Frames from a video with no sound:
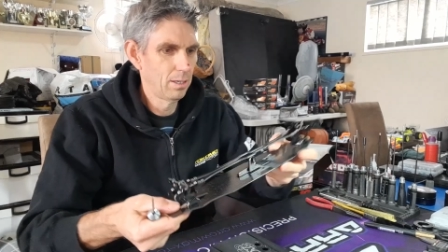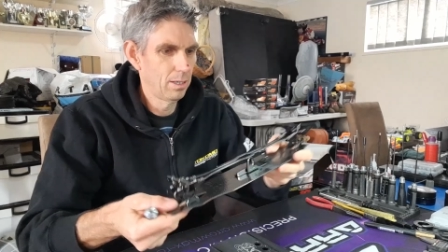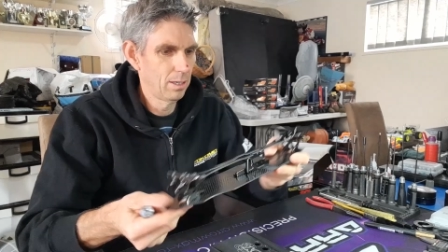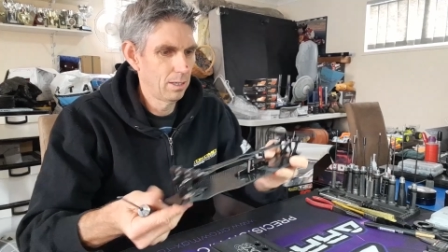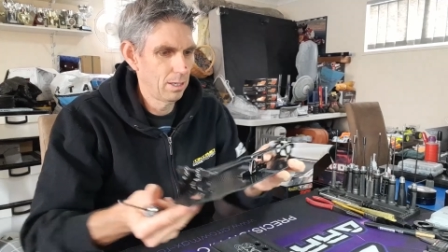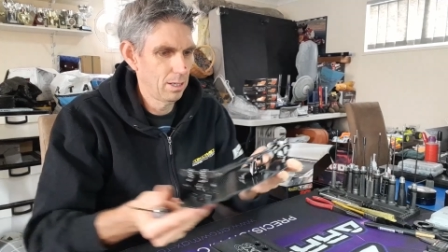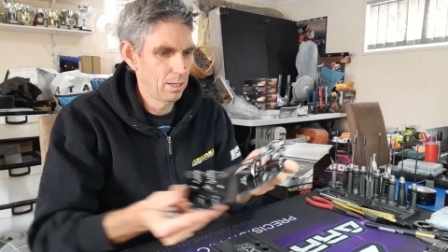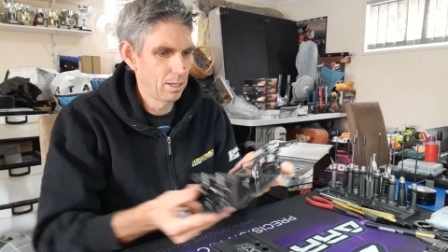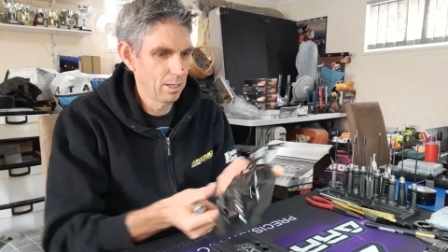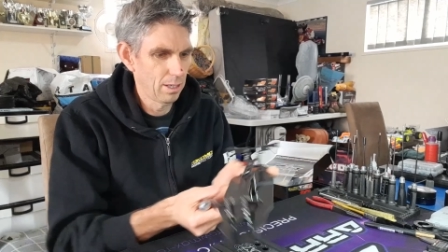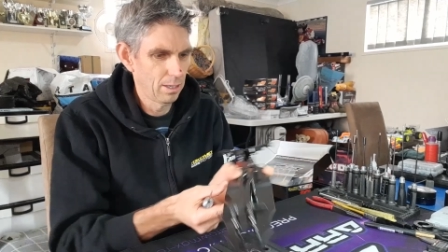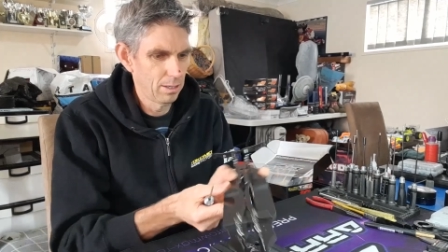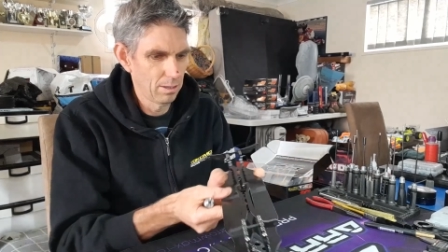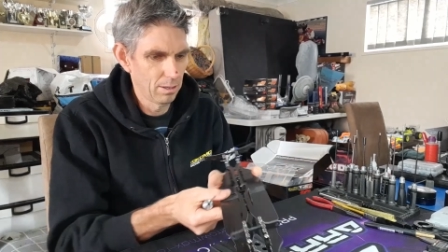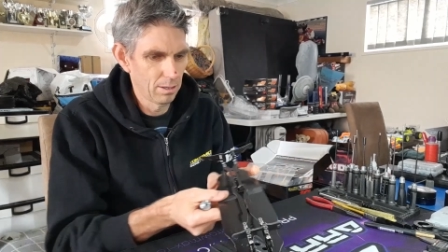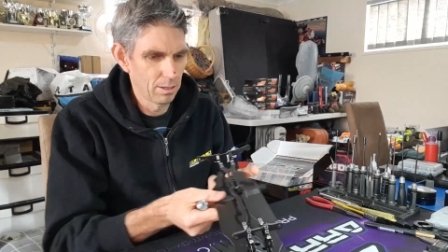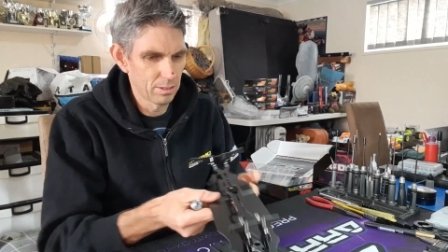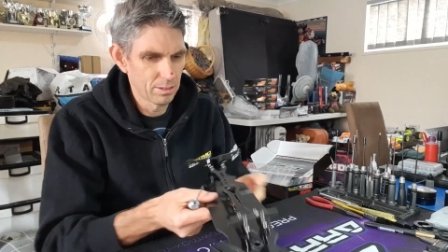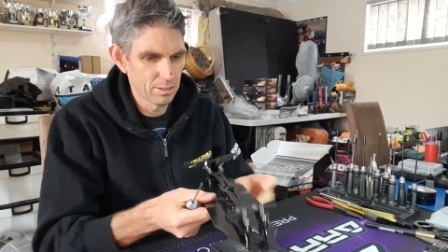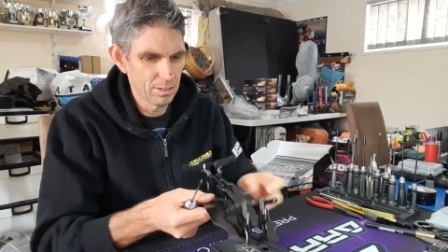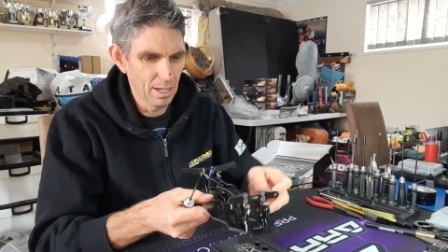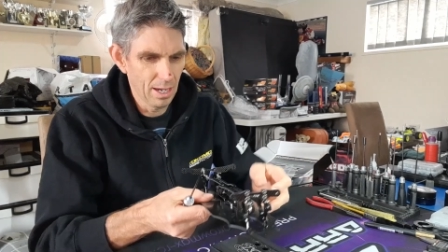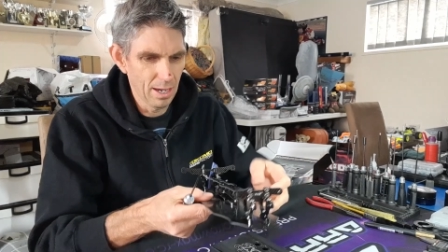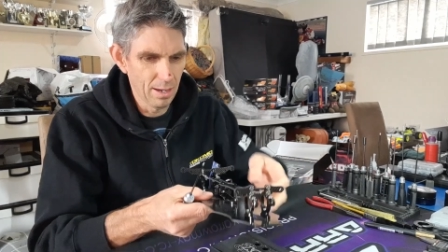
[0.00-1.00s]
And I do the
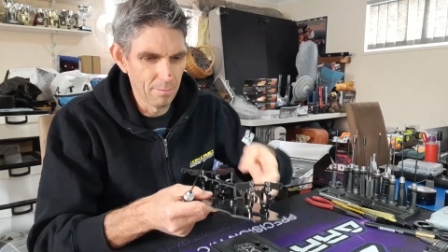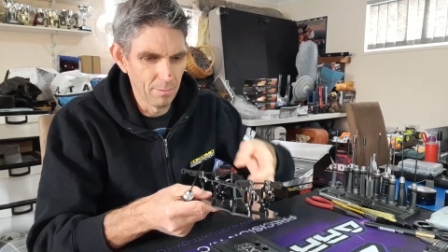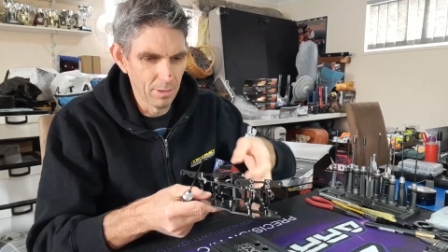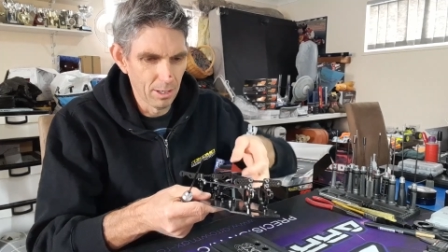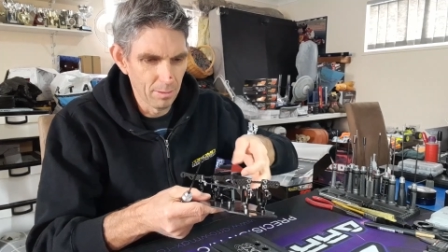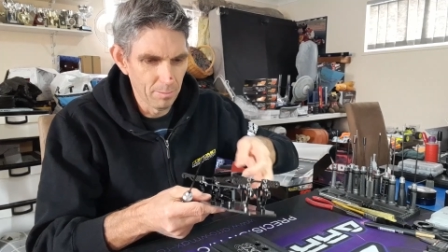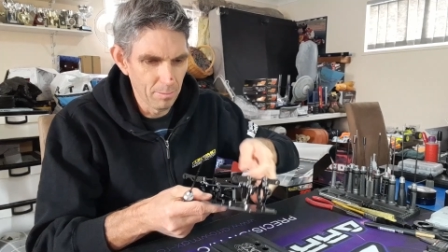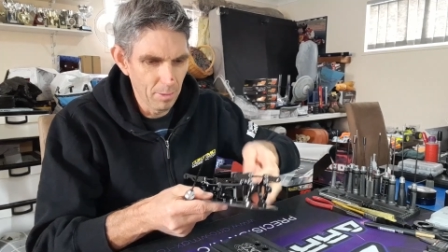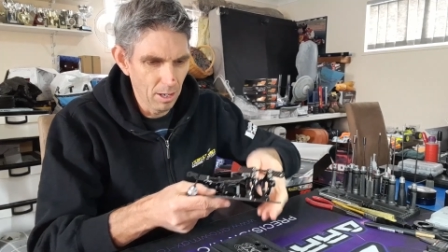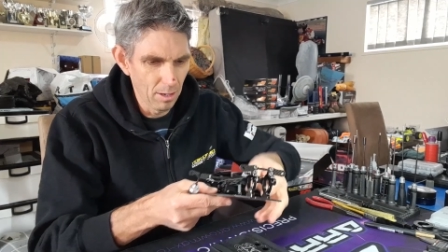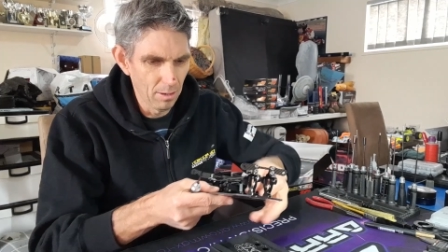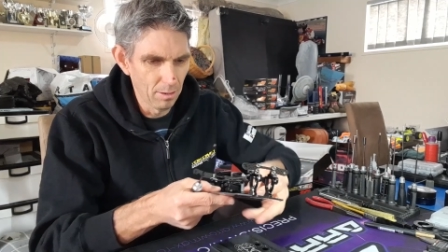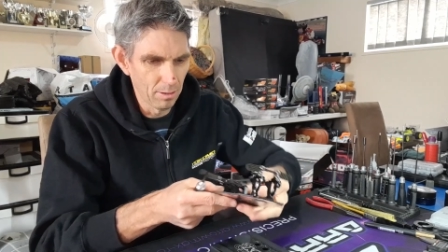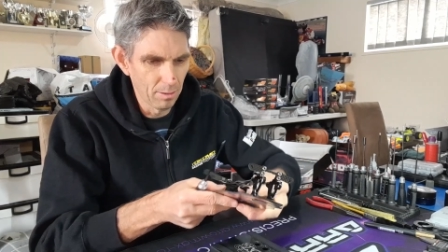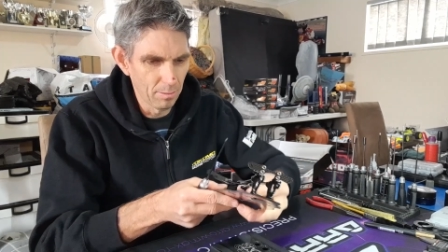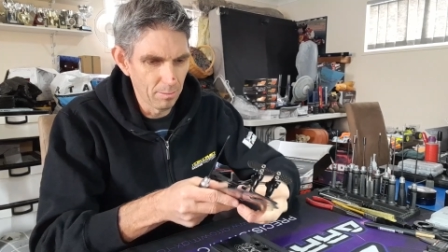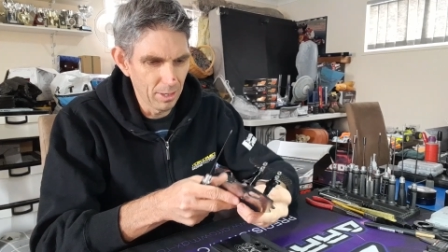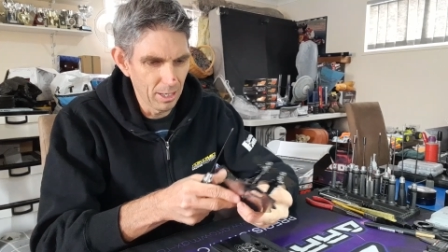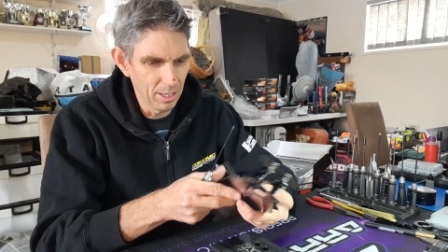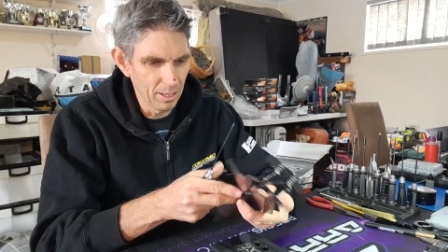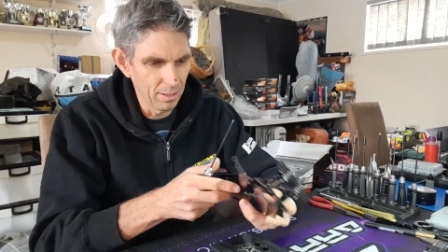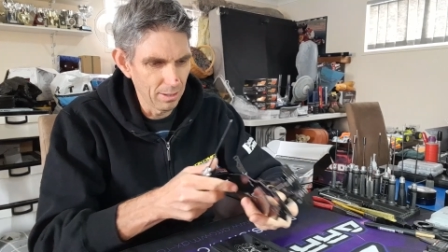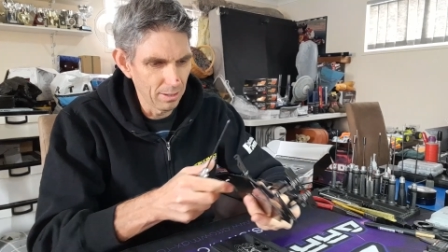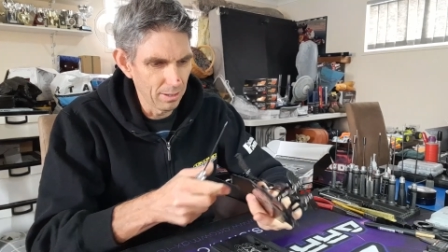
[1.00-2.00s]
same in the motor
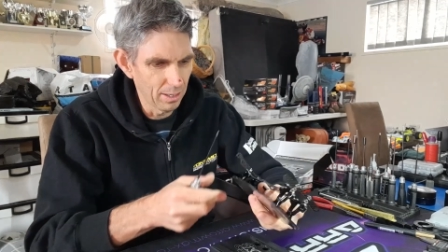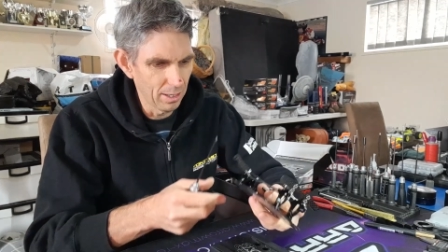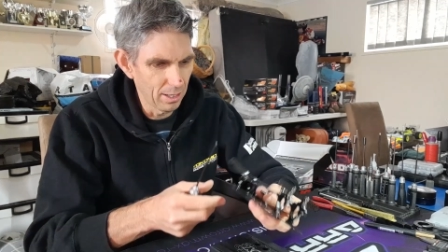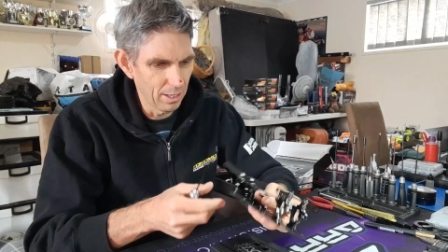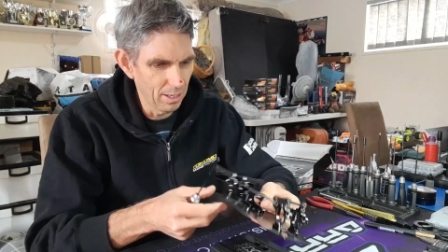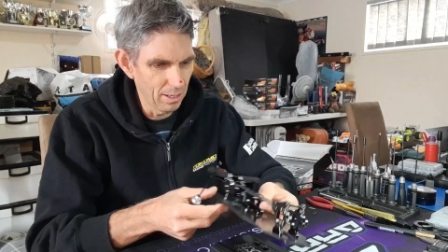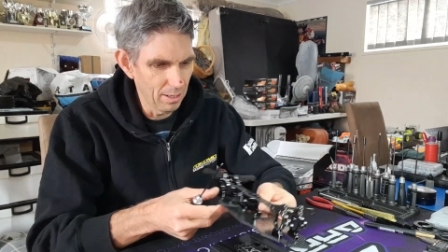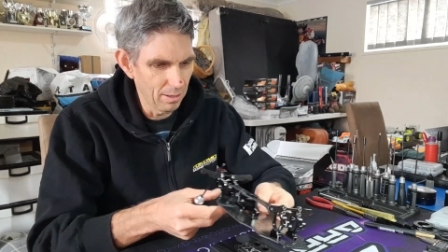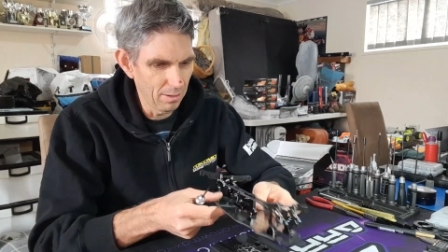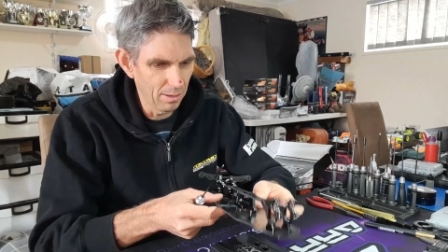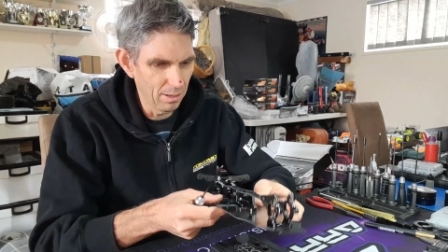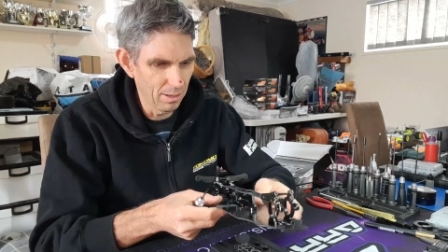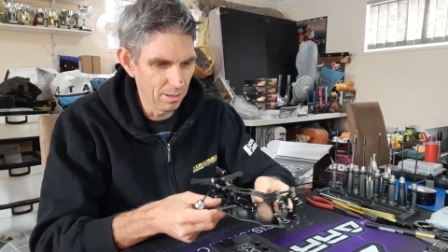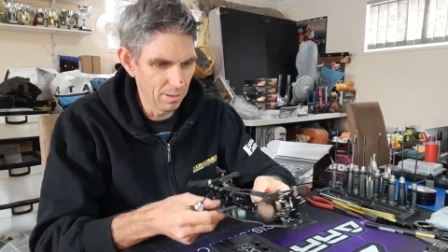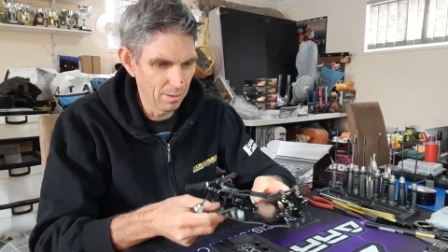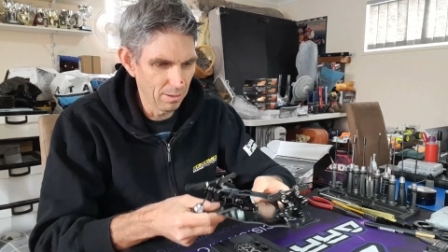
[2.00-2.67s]
out now.